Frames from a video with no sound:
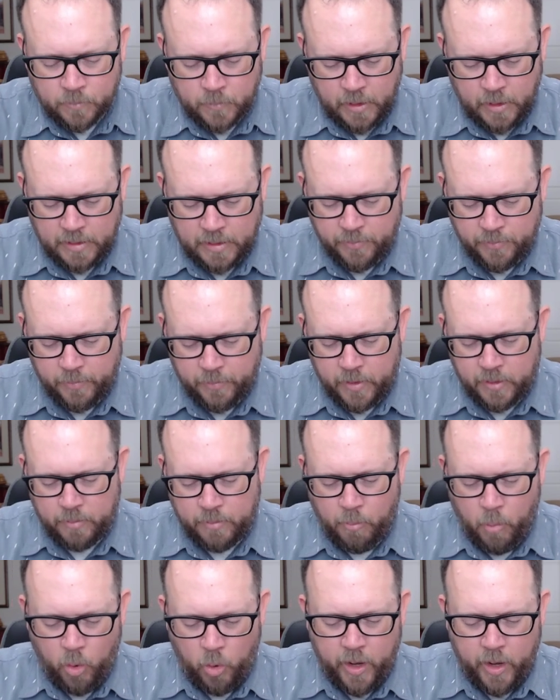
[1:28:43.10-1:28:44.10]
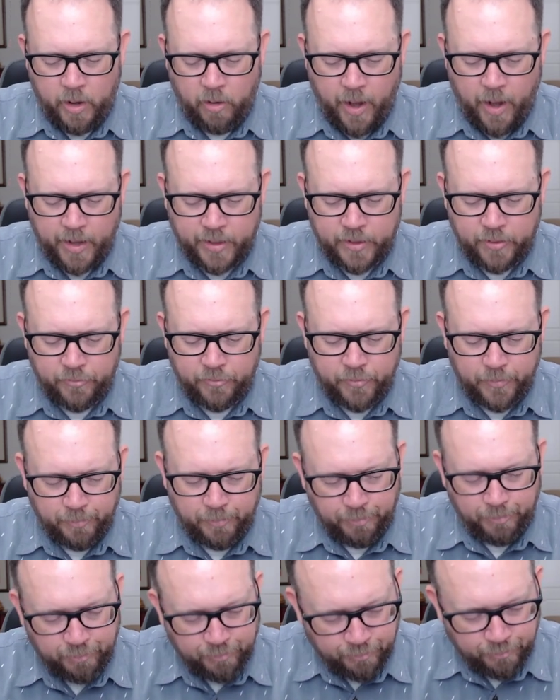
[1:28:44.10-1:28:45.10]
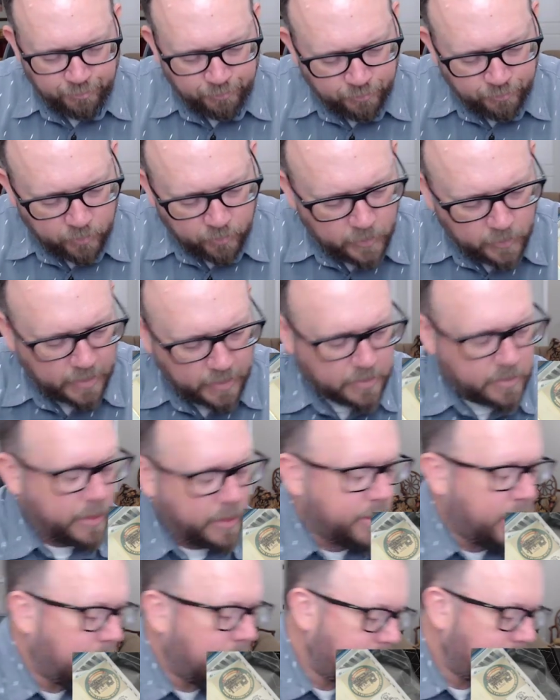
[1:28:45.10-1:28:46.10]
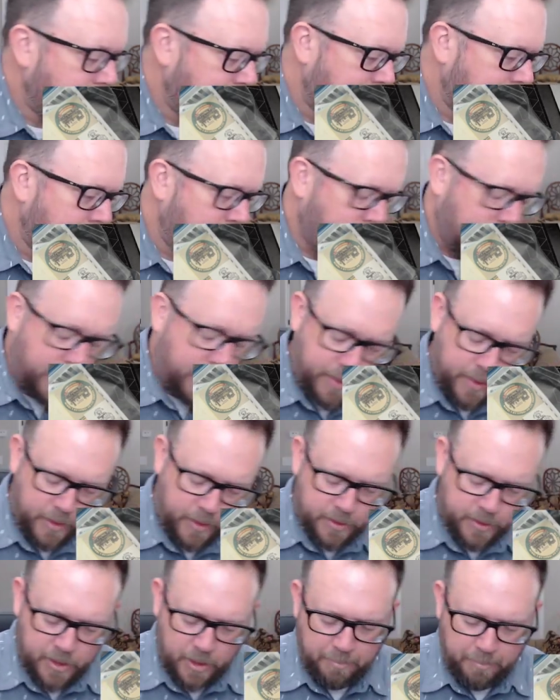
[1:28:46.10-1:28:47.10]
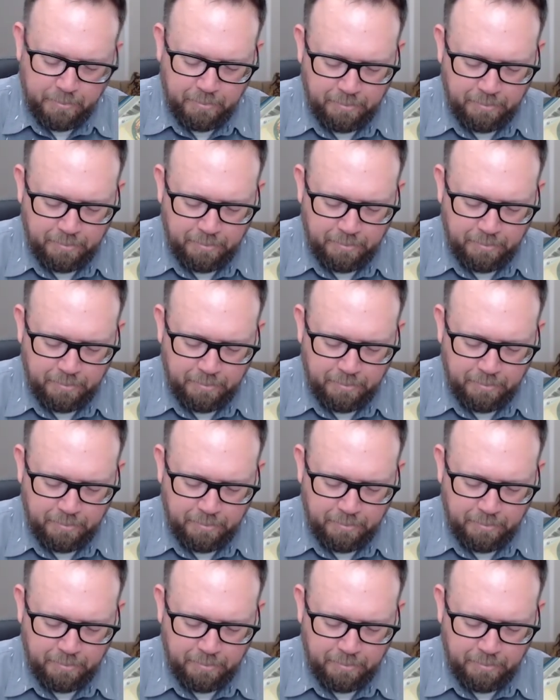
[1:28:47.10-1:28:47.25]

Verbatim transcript: It's more interactive and things like that. They did a good job.